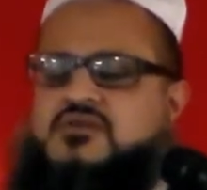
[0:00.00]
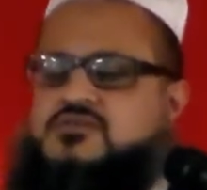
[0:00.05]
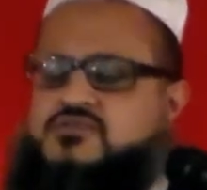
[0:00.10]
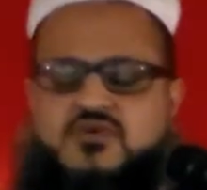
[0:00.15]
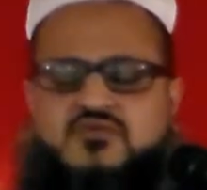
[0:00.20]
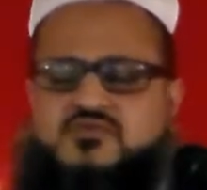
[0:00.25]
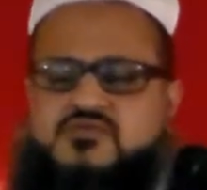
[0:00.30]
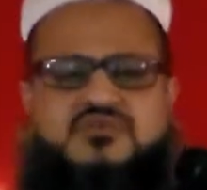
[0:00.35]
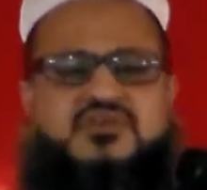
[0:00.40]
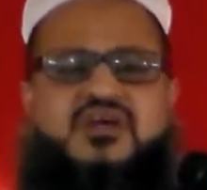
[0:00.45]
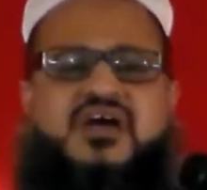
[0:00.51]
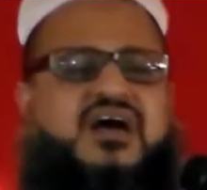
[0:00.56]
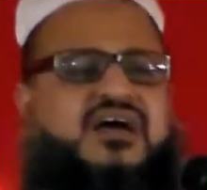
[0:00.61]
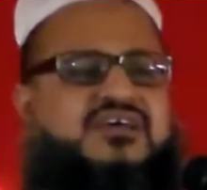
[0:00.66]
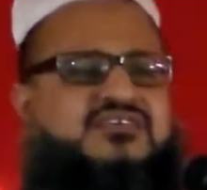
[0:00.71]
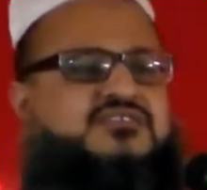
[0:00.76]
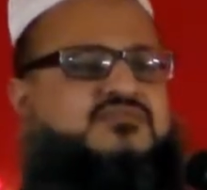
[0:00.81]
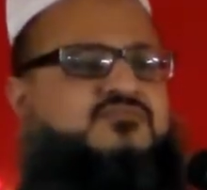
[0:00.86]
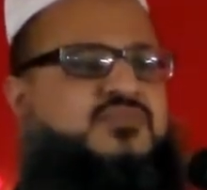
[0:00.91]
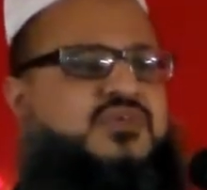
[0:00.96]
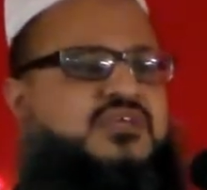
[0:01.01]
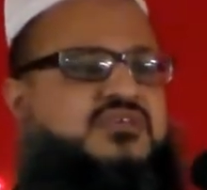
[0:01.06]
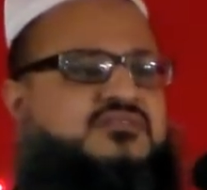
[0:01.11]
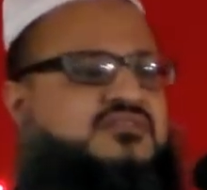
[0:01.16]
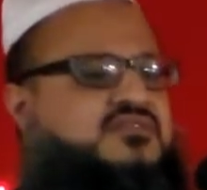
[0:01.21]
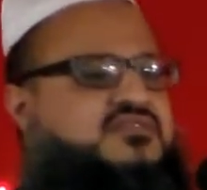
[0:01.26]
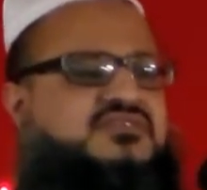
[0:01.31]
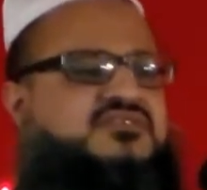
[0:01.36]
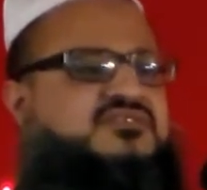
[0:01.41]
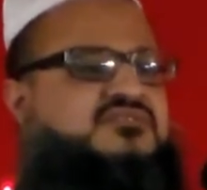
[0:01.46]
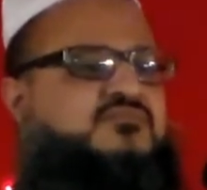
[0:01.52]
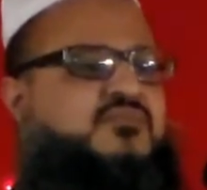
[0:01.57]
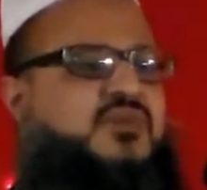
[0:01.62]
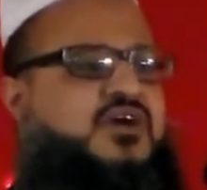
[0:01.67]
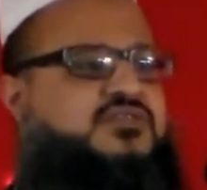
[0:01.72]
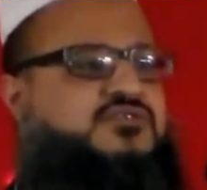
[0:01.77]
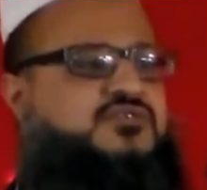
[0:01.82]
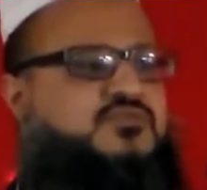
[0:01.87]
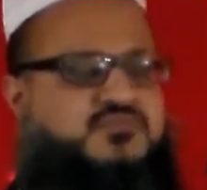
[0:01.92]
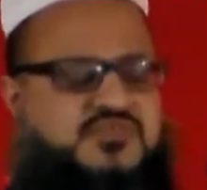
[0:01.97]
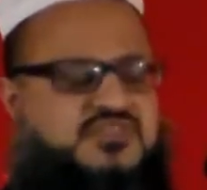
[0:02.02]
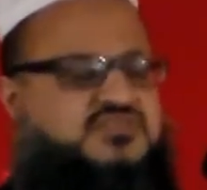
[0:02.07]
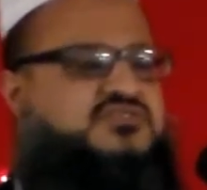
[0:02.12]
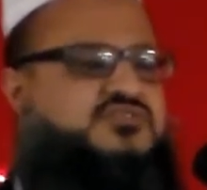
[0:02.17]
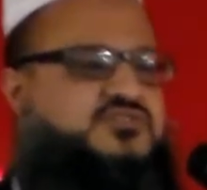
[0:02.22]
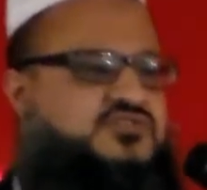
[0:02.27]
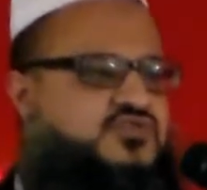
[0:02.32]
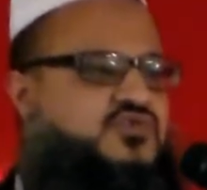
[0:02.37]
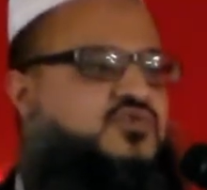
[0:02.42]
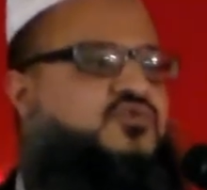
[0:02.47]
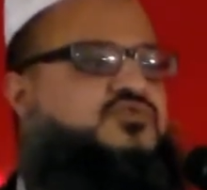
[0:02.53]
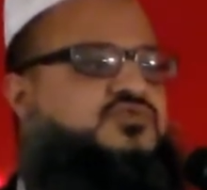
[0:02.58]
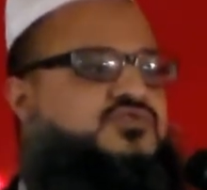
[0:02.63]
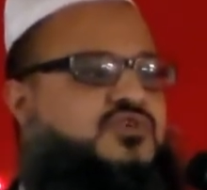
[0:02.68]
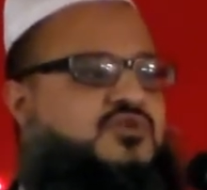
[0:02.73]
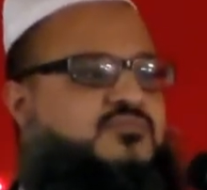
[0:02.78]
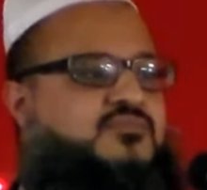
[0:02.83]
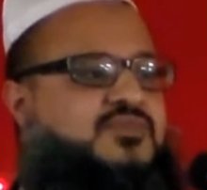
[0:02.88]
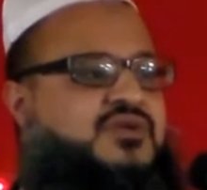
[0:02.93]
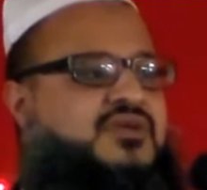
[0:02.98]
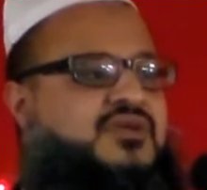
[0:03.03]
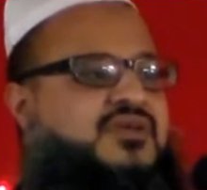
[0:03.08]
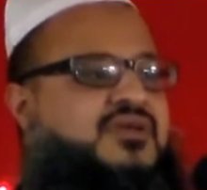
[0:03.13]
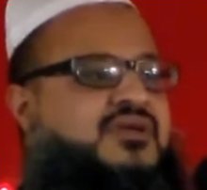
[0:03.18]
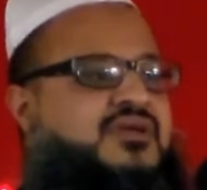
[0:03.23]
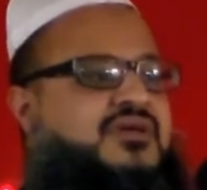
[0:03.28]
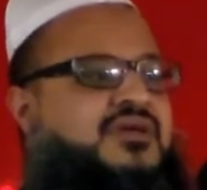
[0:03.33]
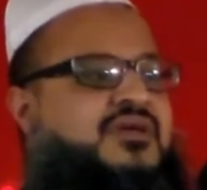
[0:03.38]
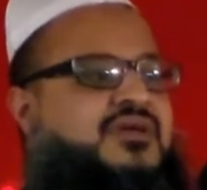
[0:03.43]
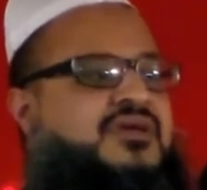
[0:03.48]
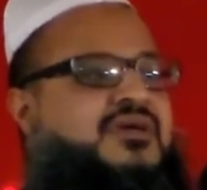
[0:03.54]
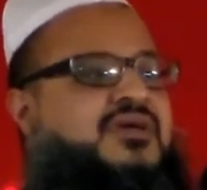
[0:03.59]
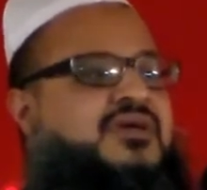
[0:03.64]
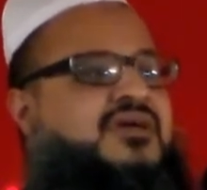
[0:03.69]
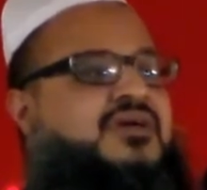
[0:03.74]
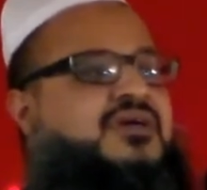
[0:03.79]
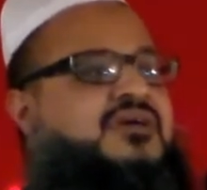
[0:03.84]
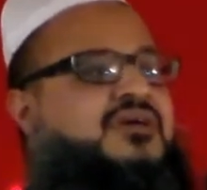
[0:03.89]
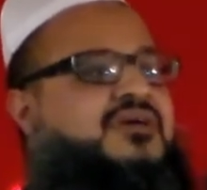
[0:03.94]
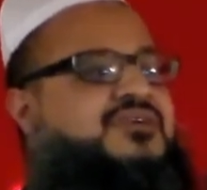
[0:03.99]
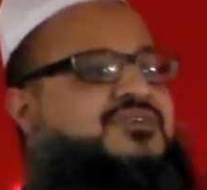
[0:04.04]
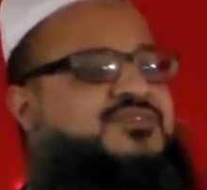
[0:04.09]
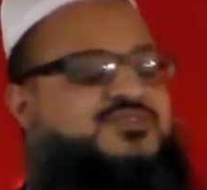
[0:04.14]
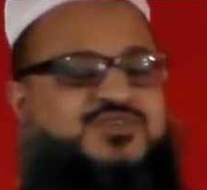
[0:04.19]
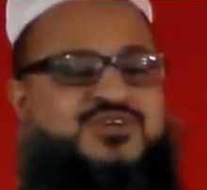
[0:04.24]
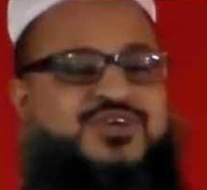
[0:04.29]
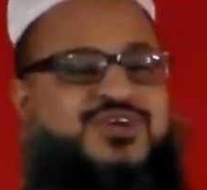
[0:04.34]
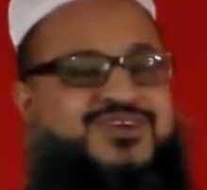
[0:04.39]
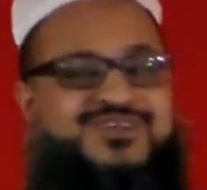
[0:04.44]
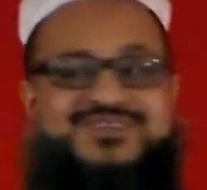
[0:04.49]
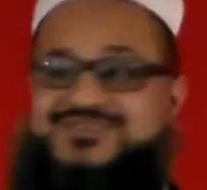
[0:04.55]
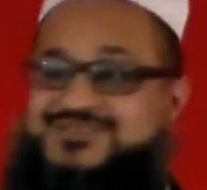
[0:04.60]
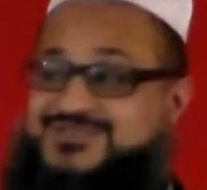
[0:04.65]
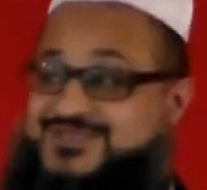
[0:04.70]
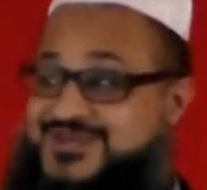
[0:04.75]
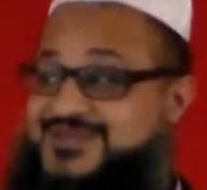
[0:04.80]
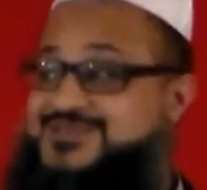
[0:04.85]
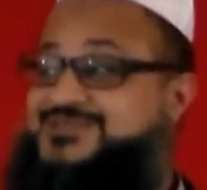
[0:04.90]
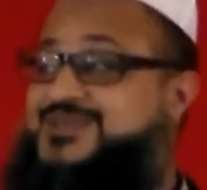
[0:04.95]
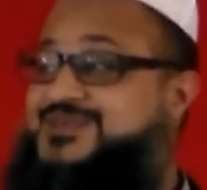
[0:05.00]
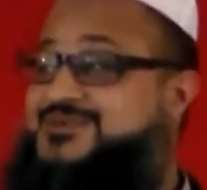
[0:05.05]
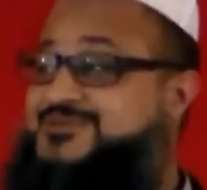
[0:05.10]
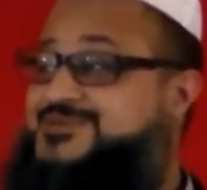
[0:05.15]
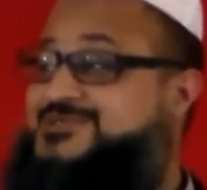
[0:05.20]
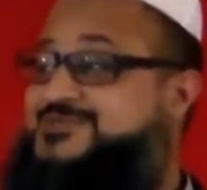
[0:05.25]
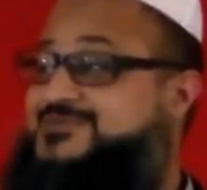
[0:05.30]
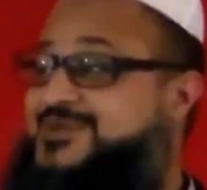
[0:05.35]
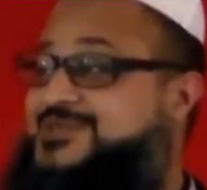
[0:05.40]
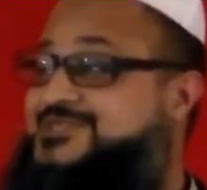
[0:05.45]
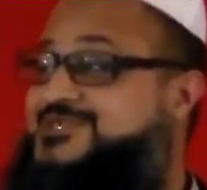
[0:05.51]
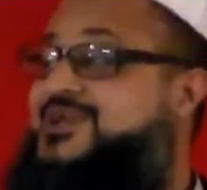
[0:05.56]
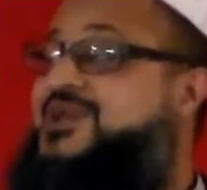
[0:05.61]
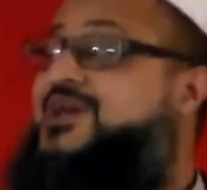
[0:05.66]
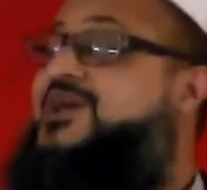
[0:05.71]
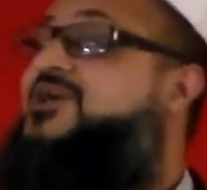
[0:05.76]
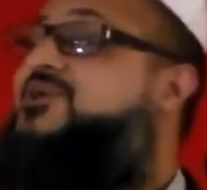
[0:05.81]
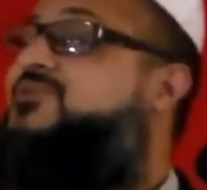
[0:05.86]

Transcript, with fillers: Don't ask me. This isn't my job. This is your job. Shall I tell you what's amazing?